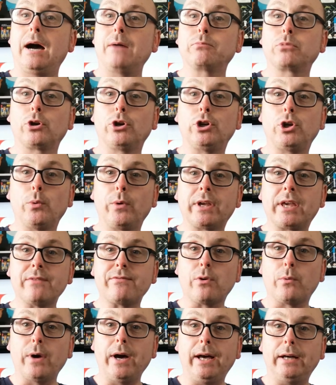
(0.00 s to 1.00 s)
I'm going to do a
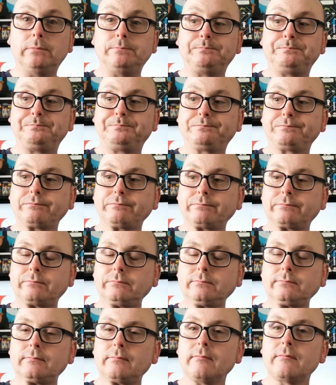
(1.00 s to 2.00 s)
giveaway.
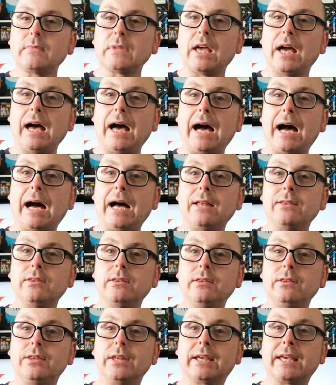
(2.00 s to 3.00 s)

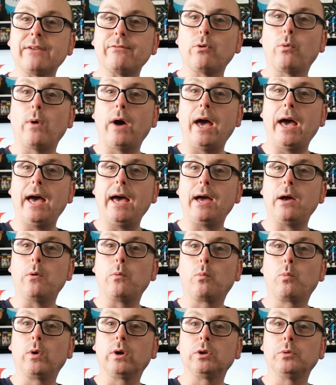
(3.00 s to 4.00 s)
And the
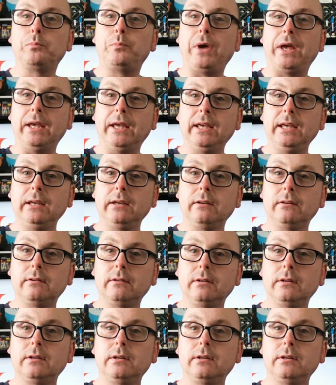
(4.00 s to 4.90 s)
giveaway will be